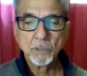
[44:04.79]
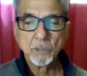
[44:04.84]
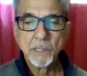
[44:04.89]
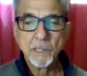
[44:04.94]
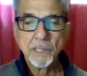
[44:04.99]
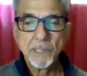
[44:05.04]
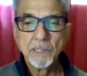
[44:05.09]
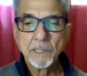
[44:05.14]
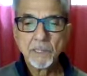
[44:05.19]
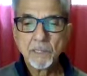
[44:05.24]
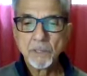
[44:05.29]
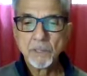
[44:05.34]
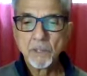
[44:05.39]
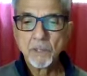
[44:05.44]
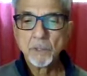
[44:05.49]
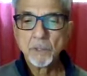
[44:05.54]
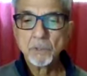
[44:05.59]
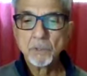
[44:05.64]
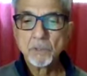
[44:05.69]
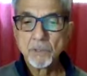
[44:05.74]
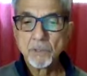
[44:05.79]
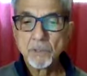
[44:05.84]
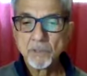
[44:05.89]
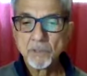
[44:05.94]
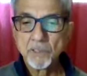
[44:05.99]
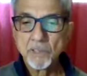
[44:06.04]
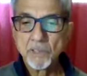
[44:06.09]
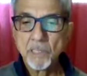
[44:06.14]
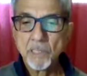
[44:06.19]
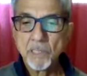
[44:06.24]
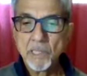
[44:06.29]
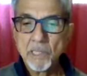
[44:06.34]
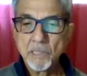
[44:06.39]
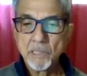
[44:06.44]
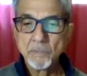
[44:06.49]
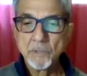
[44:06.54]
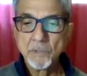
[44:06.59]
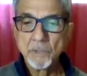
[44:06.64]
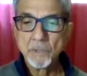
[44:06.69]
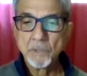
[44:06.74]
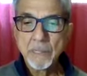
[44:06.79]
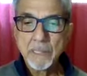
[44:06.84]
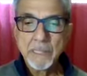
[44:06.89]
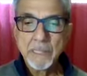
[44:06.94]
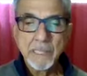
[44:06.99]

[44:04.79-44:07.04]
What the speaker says: or later go to the third level